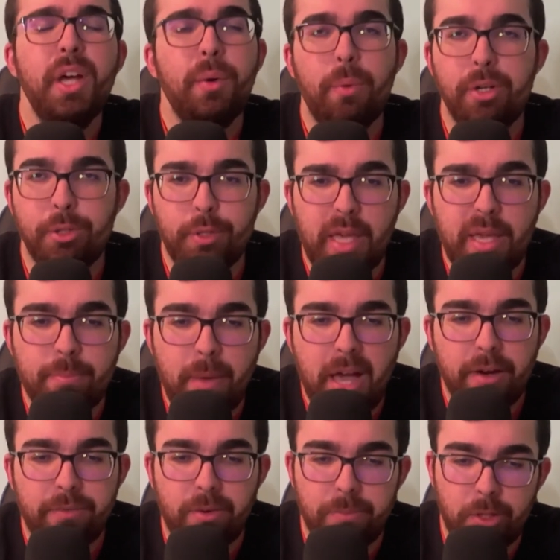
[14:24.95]
when he came
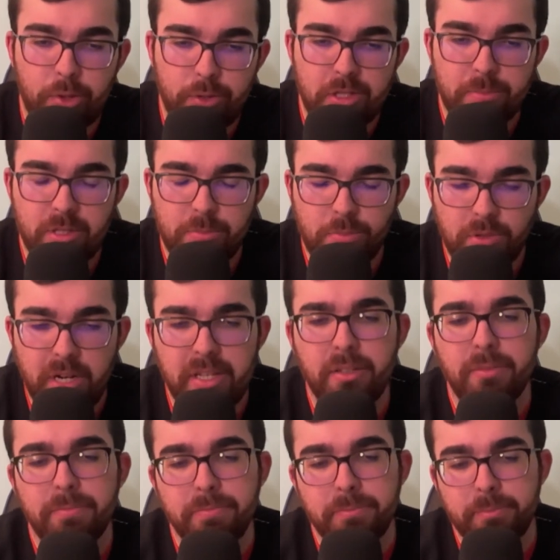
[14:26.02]
back from the Christmas break.